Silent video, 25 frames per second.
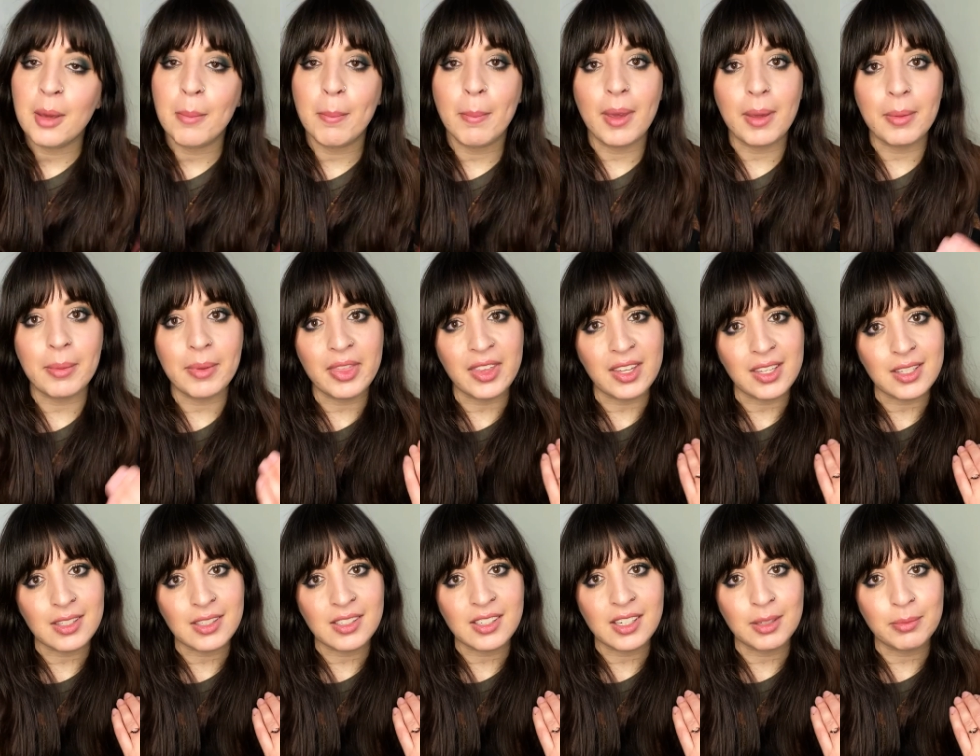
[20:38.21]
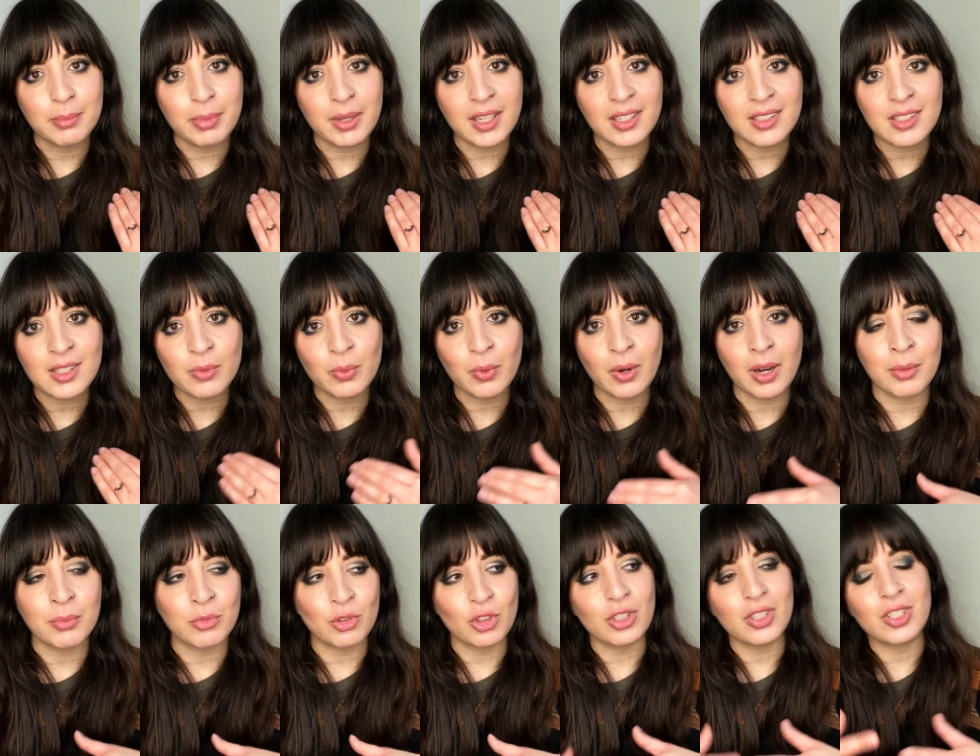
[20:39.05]
Maybe these tidbits where
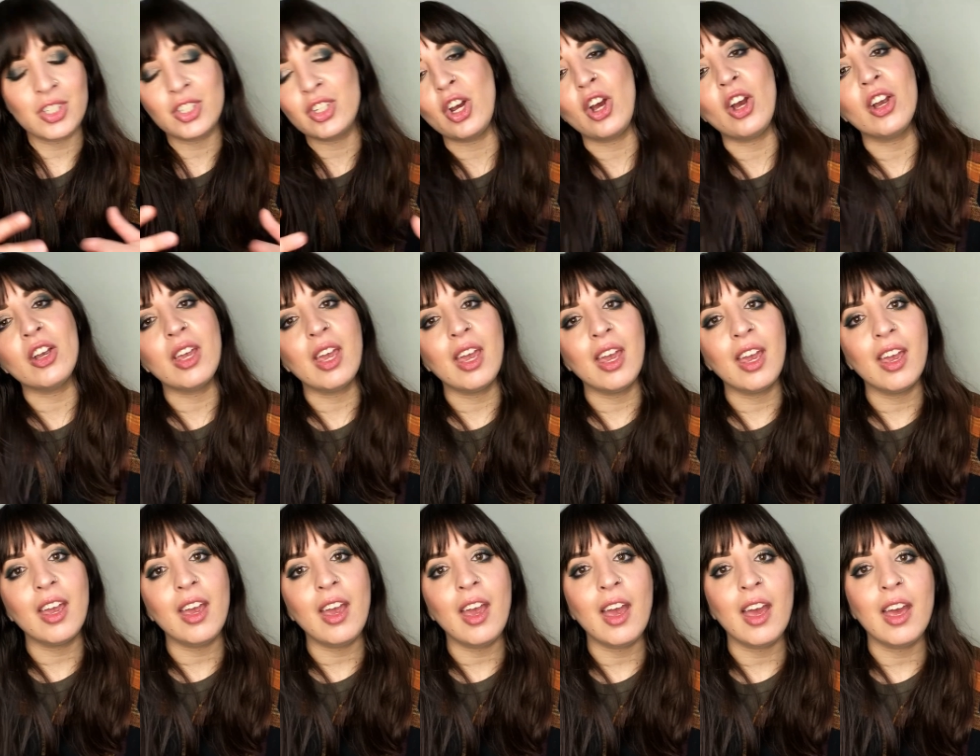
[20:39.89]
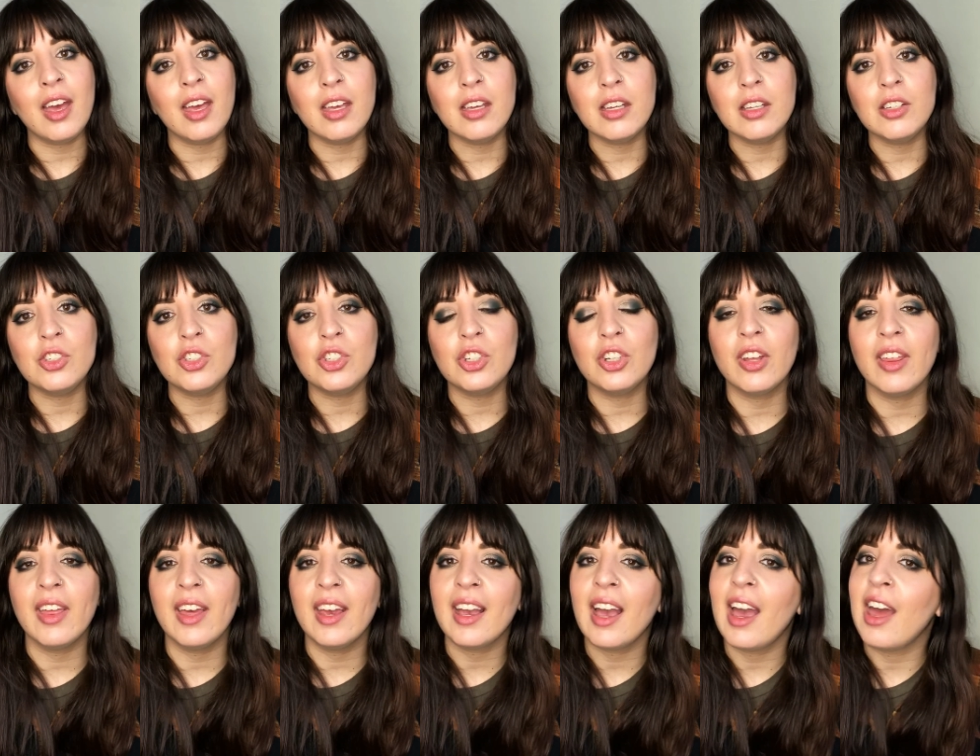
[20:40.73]
I'm just talking and you're
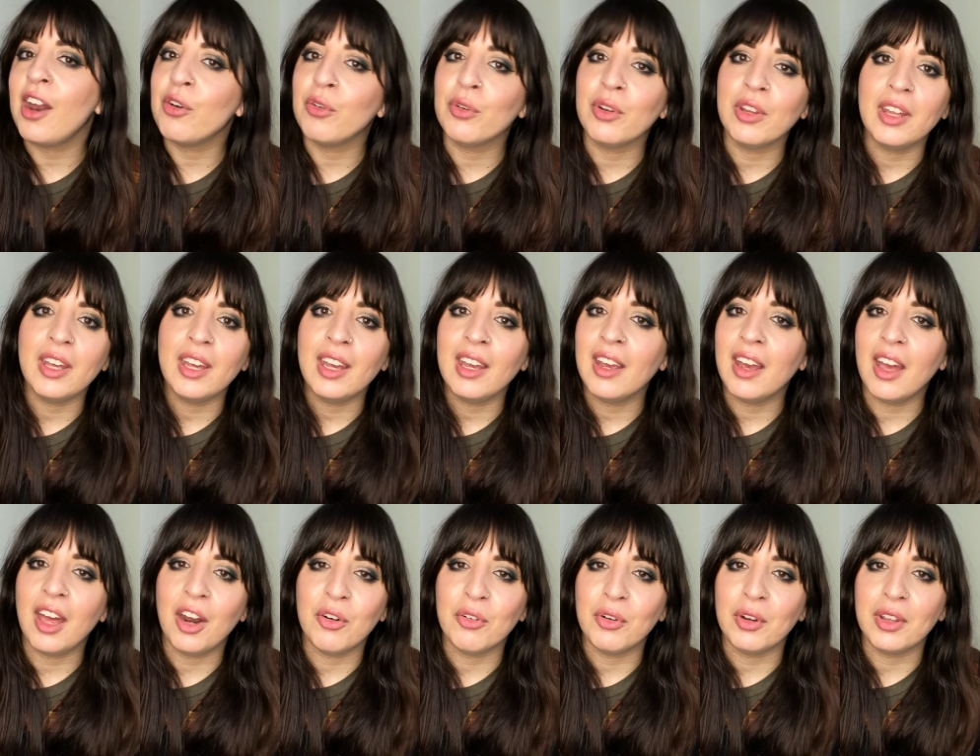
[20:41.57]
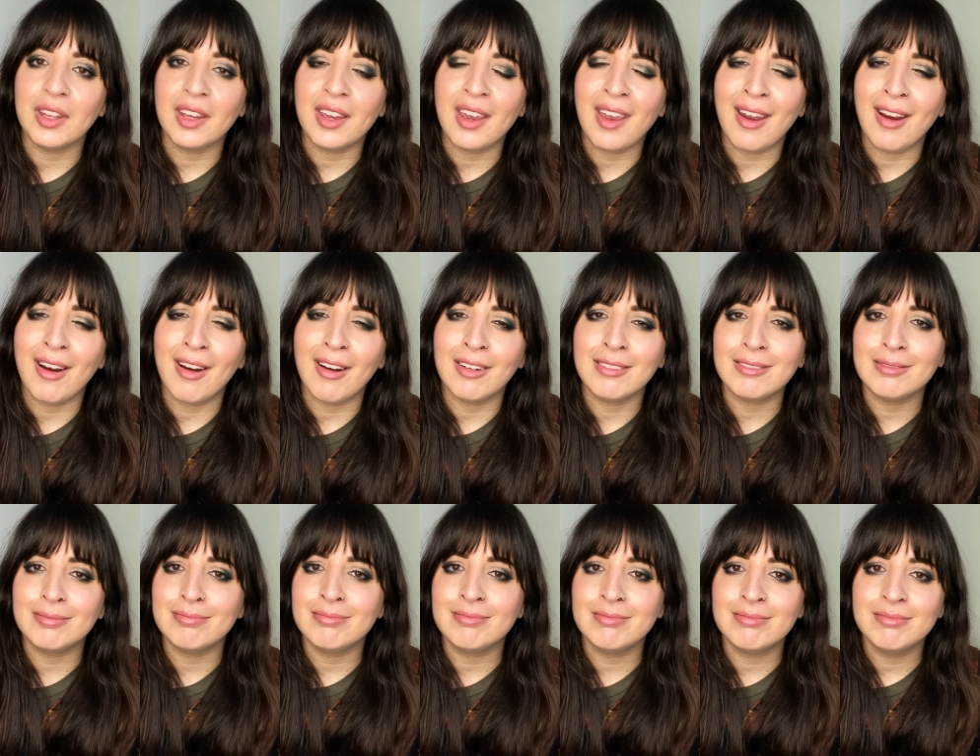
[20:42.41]
like, I don't really care.
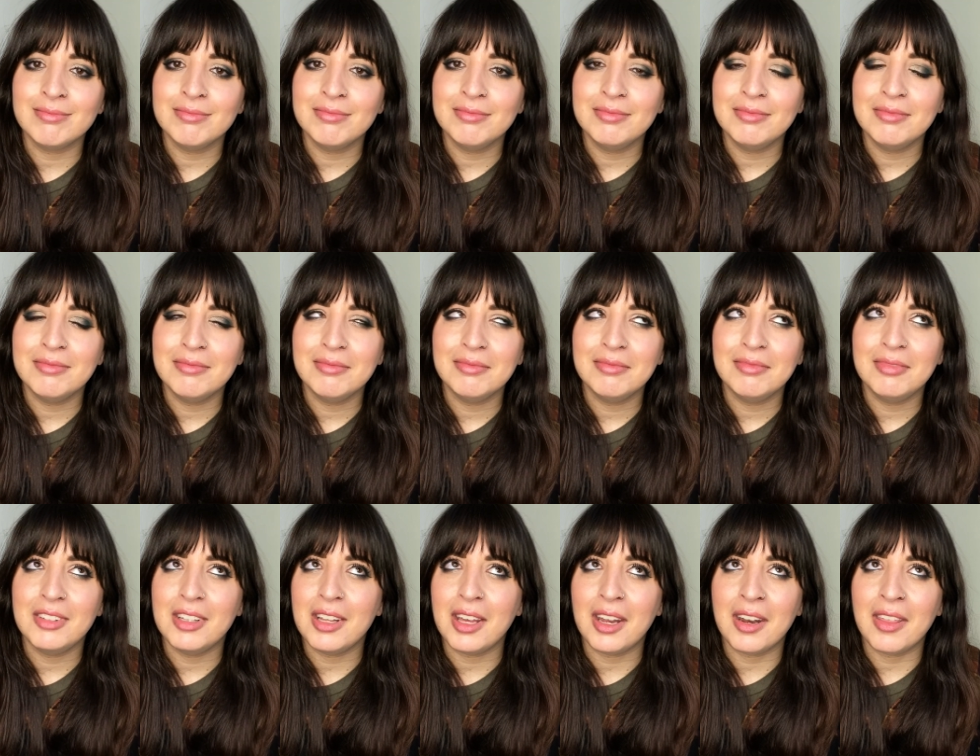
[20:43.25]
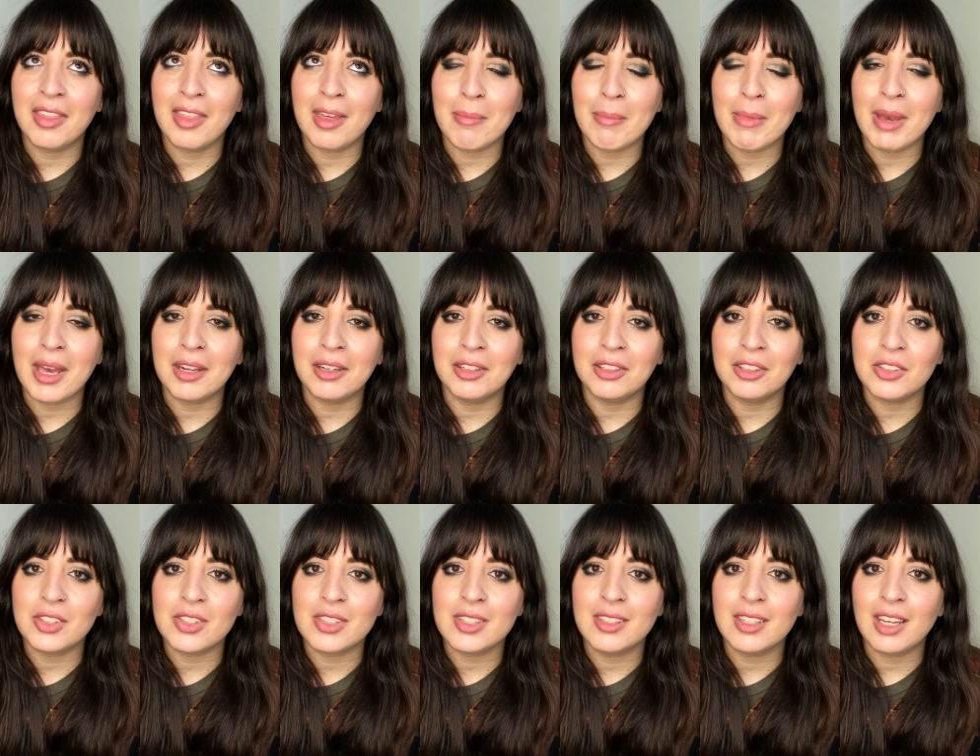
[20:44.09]
None of that
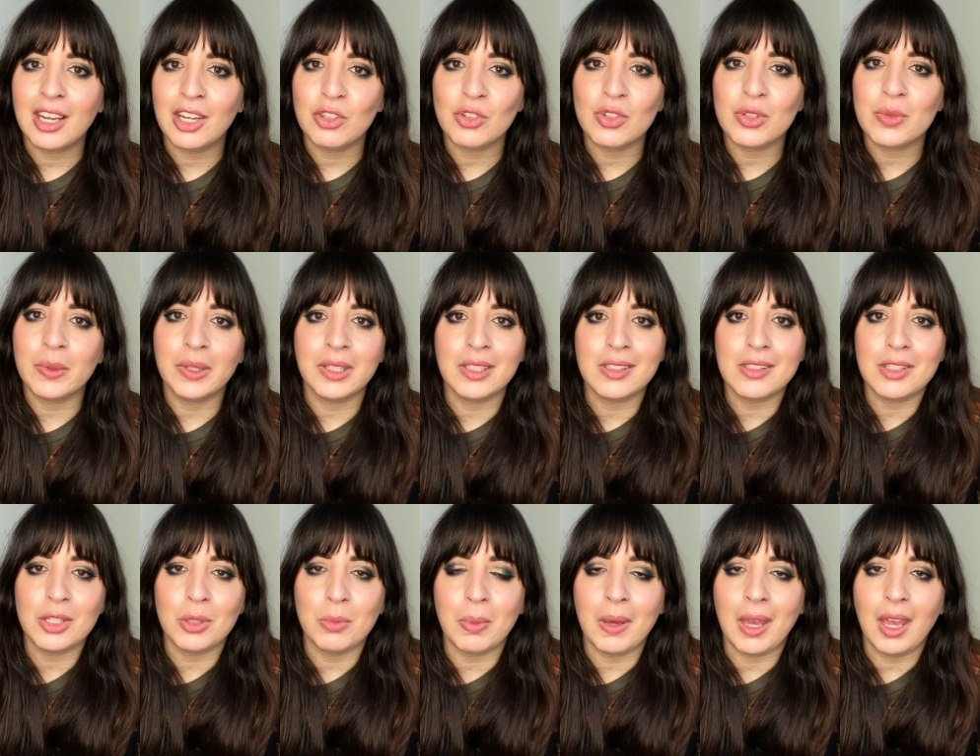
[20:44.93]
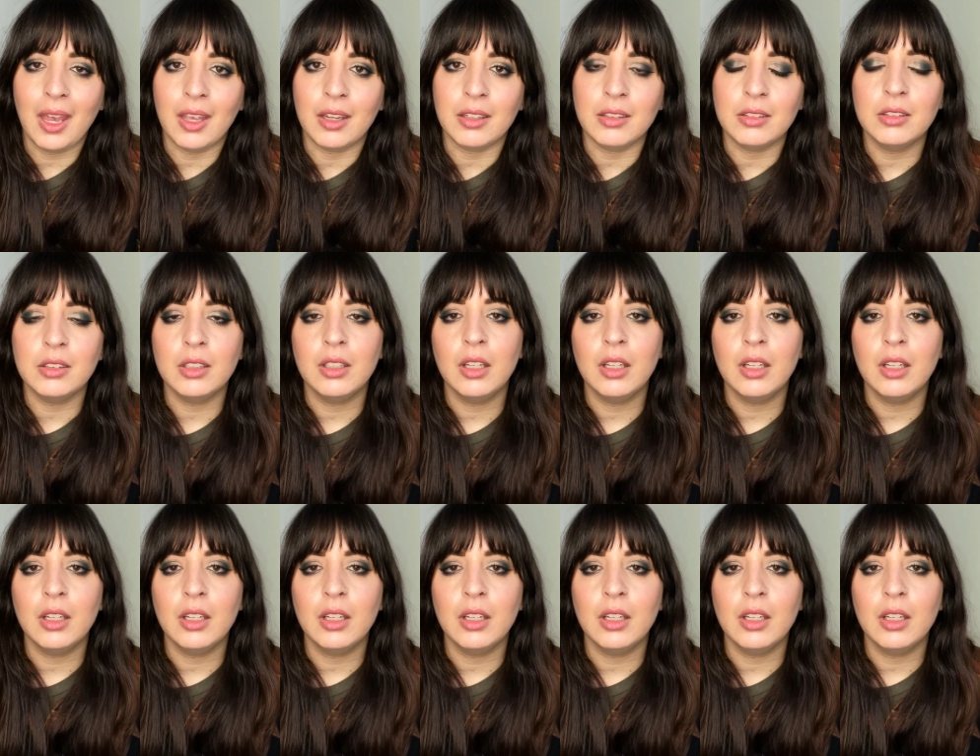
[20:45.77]
matters. I just want to see paint.